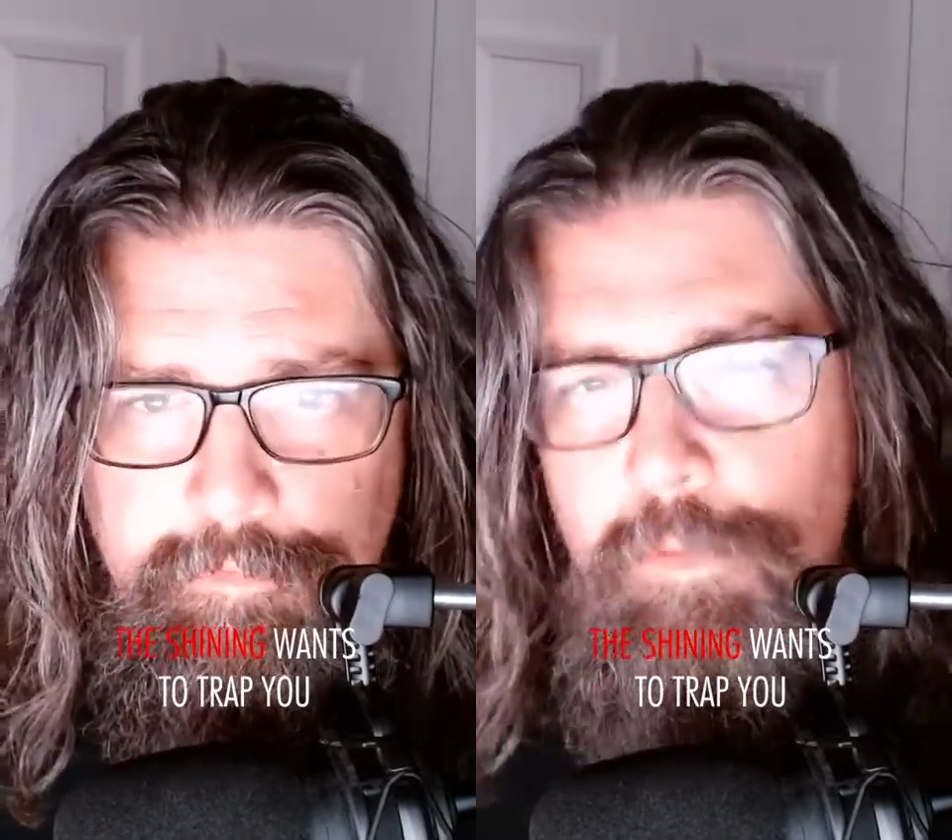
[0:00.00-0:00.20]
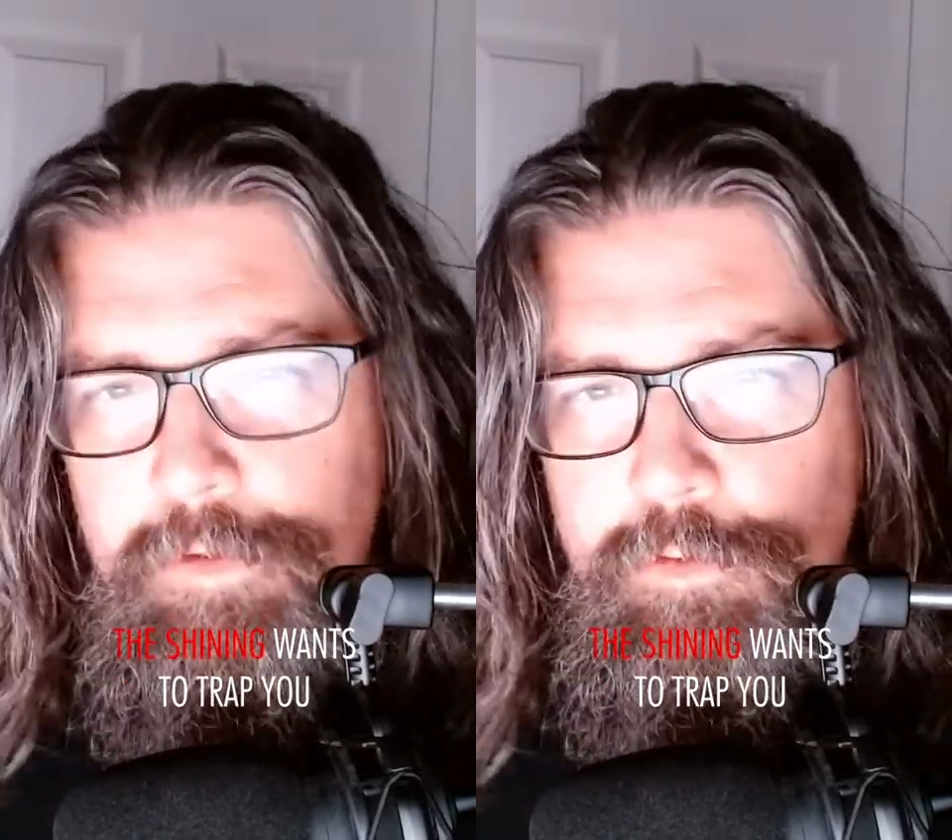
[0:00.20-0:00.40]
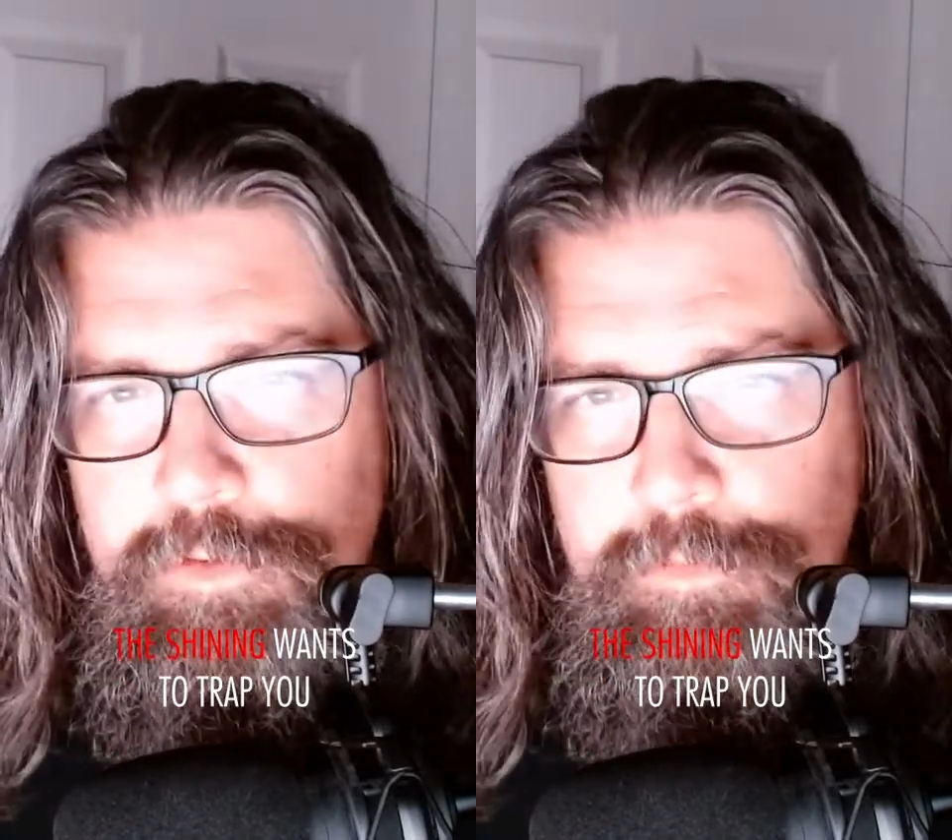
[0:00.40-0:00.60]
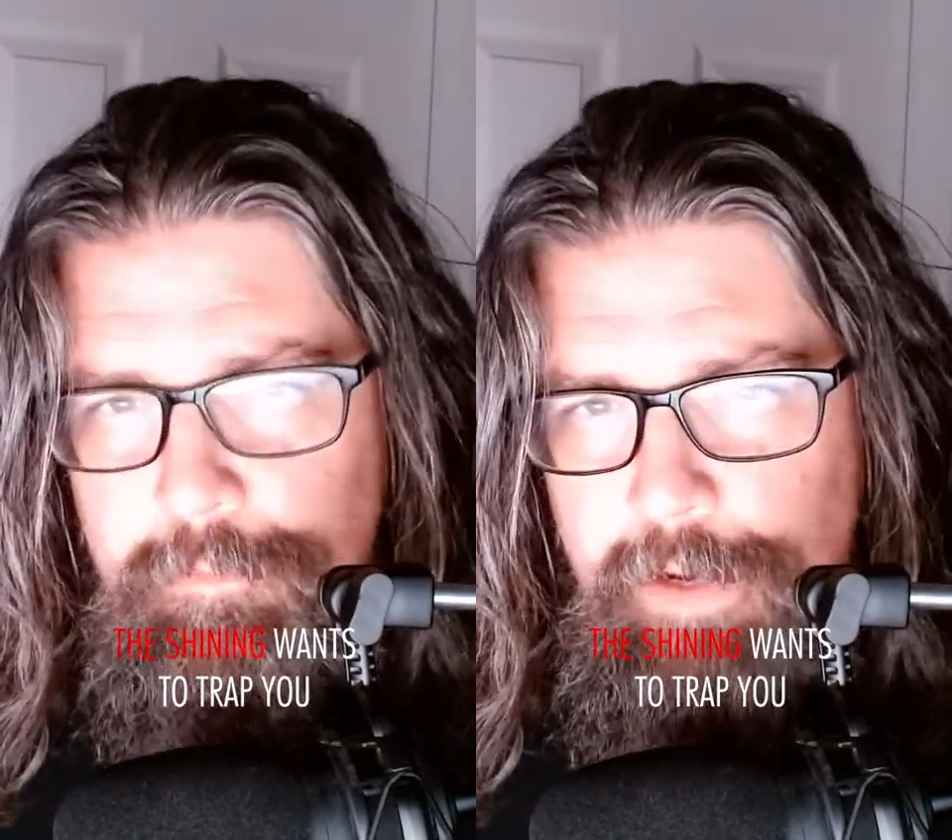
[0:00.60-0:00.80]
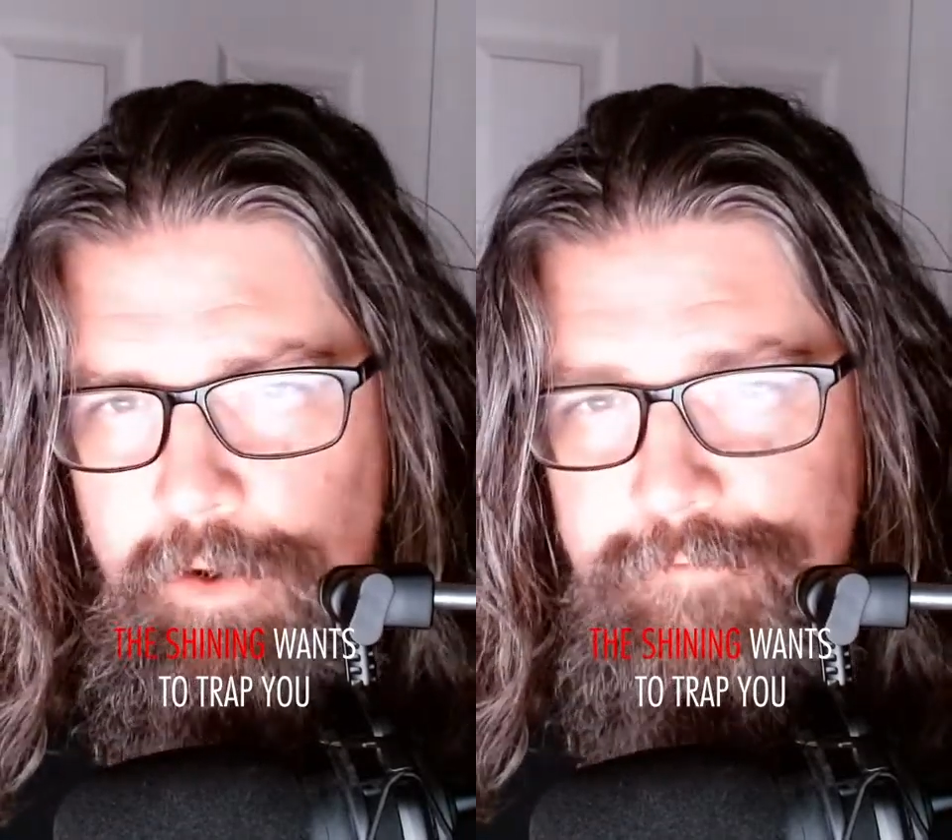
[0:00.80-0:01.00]
She's a woman
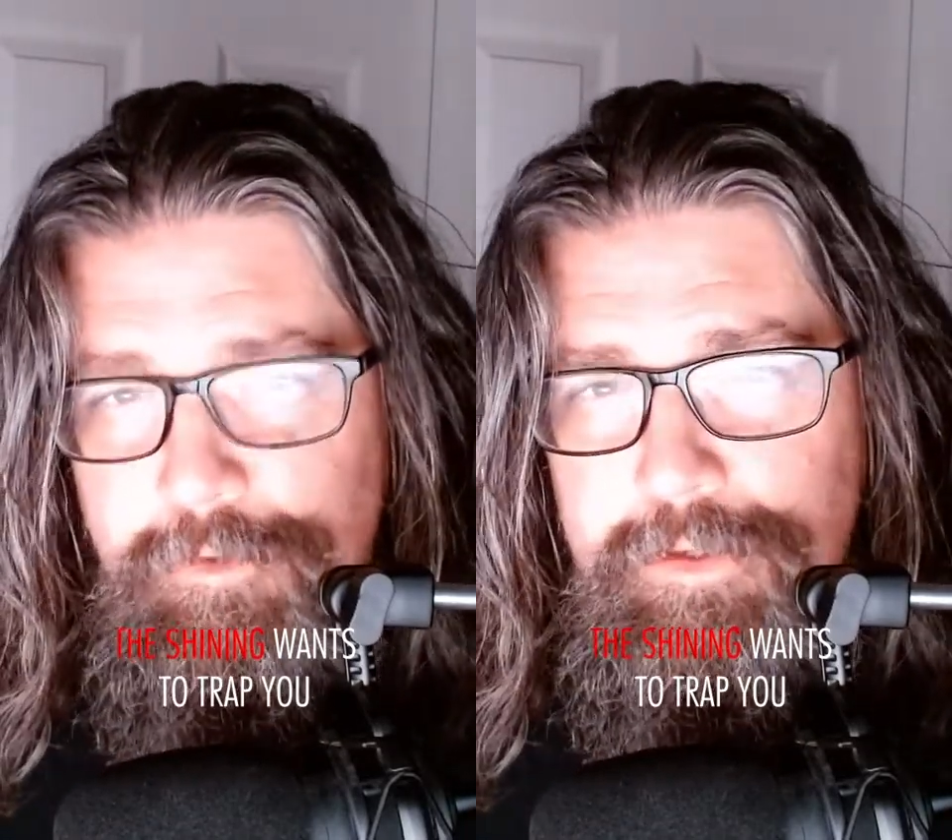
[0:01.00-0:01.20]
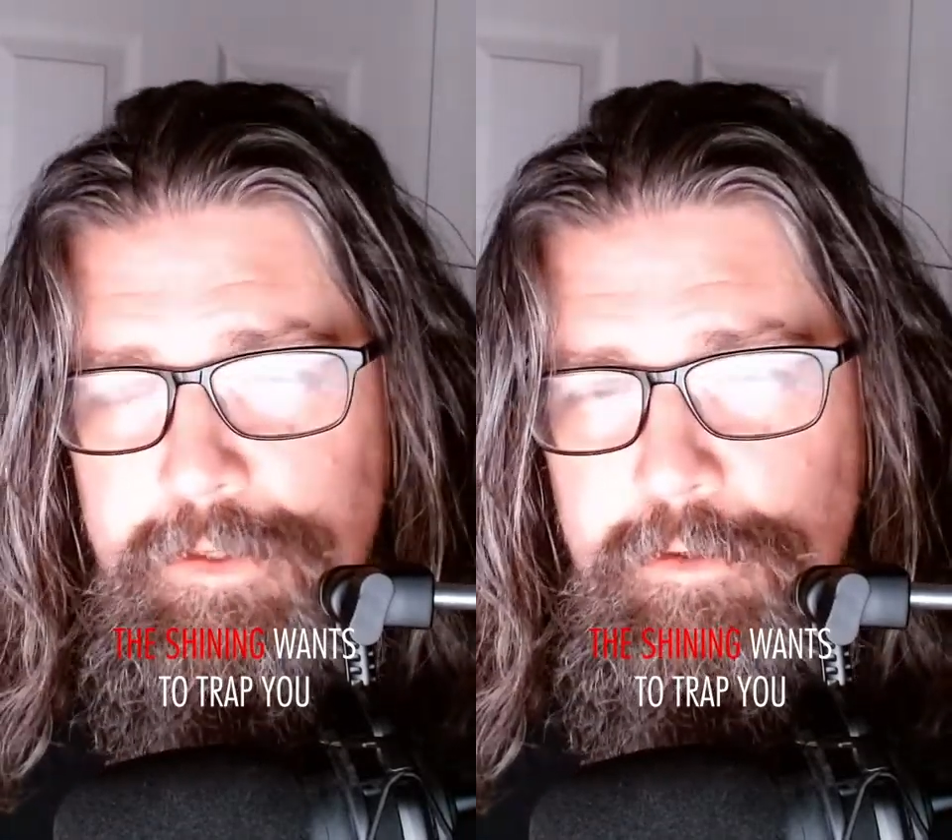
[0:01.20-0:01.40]
who's been married for